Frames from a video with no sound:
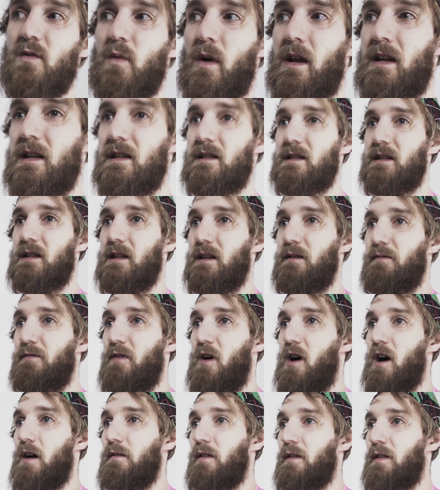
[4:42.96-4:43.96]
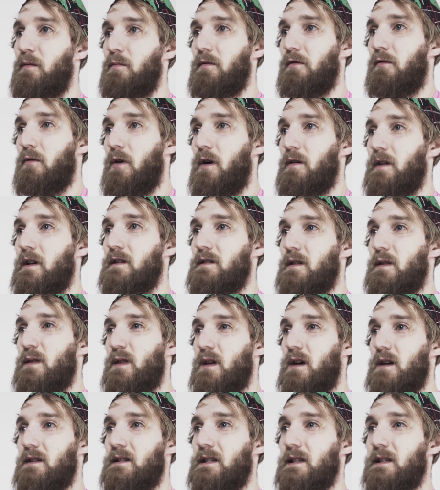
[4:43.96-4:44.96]
25, I think we've grown it to
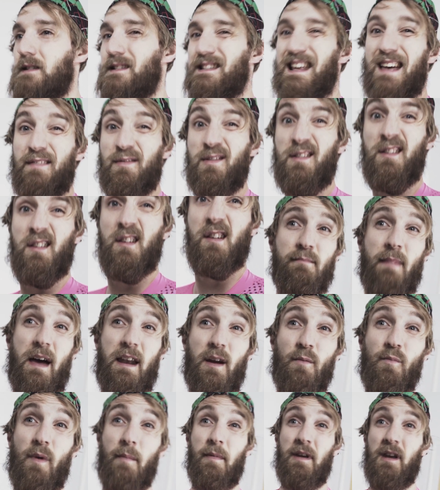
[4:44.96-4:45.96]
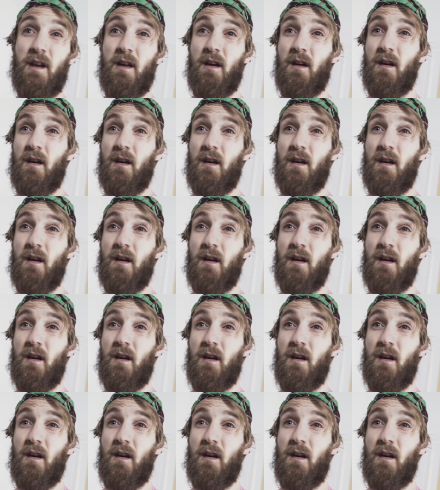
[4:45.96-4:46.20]
37 men and women.